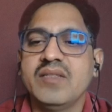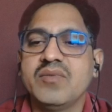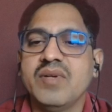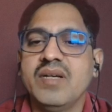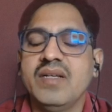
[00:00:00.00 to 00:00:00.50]

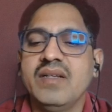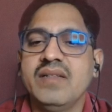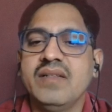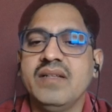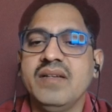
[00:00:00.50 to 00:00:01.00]
That's why
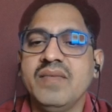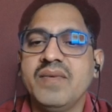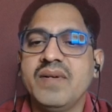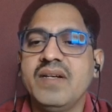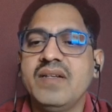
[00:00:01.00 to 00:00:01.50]
the
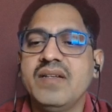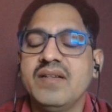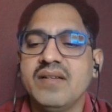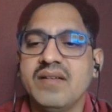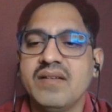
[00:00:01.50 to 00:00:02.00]
different
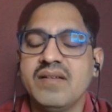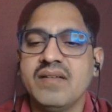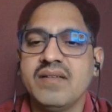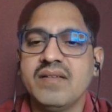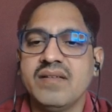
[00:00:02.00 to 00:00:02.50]

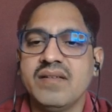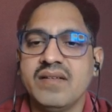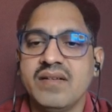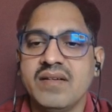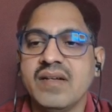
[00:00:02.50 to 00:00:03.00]

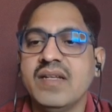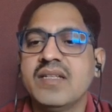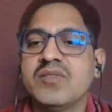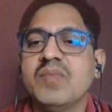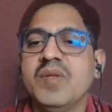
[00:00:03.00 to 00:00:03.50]

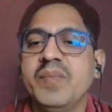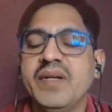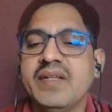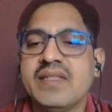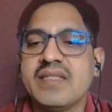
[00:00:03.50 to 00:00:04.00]
colors of the
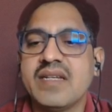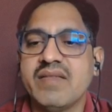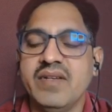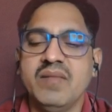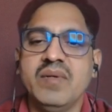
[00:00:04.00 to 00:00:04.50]
petals
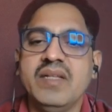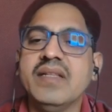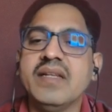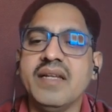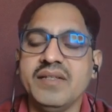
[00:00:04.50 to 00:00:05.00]
are available
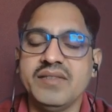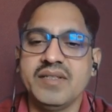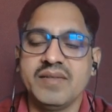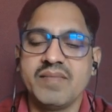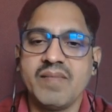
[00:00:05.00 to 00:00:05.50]
in the
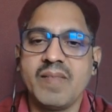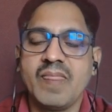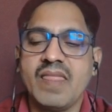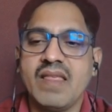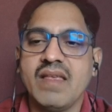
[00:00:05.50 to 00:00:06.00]
nature.
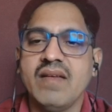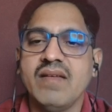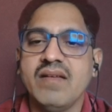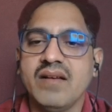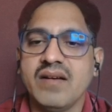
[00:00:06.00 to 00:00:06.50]

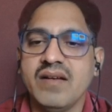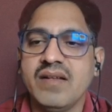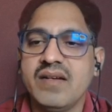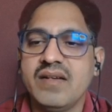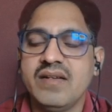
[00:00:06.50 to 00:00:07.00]
The
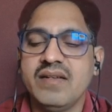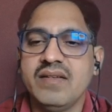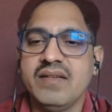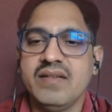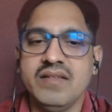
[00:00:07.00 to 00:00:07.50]
color
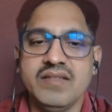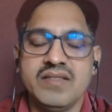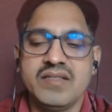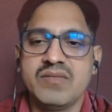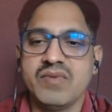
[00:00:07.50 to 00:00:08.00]

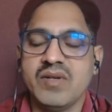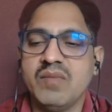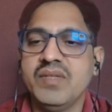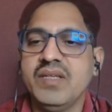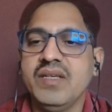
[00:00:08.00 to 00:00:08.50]
is
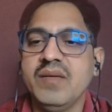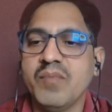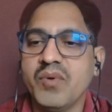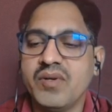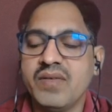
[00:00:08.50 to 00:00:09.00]
one of
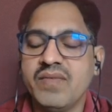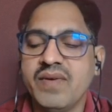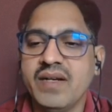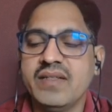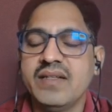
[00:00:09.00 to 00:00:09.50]
the
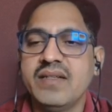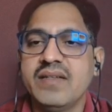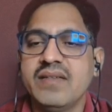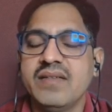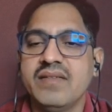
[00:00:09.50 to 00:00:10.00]
important
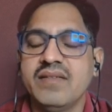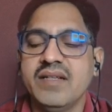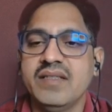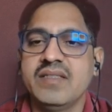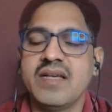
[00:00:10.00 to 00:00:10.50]
factor.
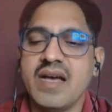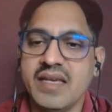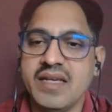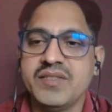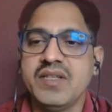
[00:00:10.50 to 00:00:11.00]
That is
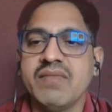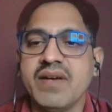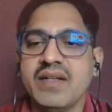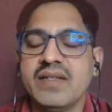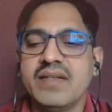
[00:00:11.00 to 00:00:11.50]
eye-catching
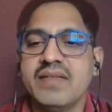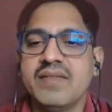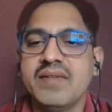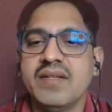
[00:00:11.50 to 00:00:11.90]
factor